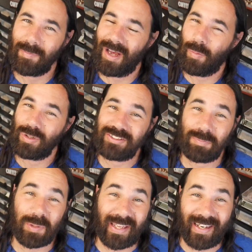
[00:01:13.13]
I
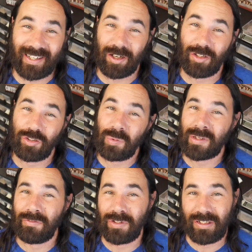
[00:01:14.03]
wasn't planning on
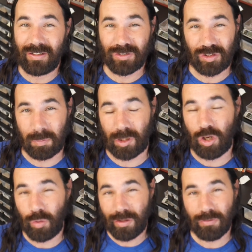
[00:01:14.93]
doing a video, so I'm gonna
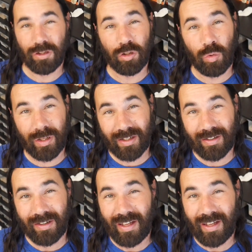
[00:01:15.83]
go eat real quick,